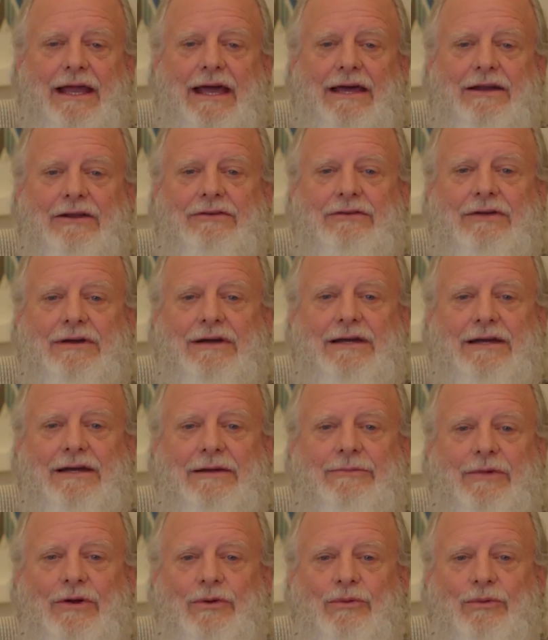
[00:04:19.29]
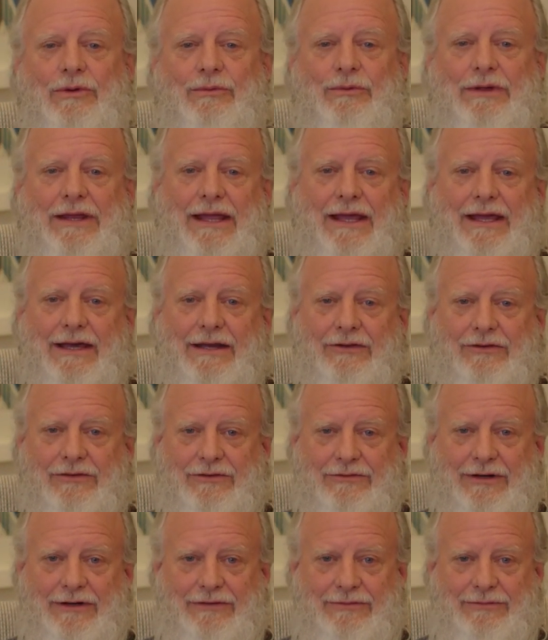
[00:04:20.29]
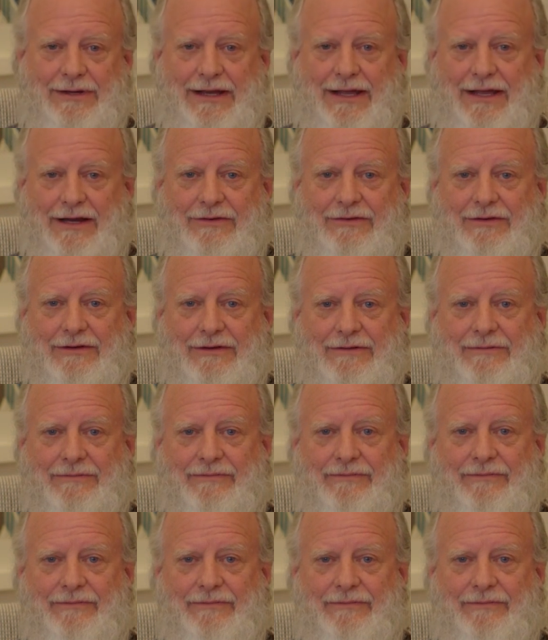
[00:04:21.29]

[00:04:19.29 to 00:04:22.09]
at a time when we had a stress reaction.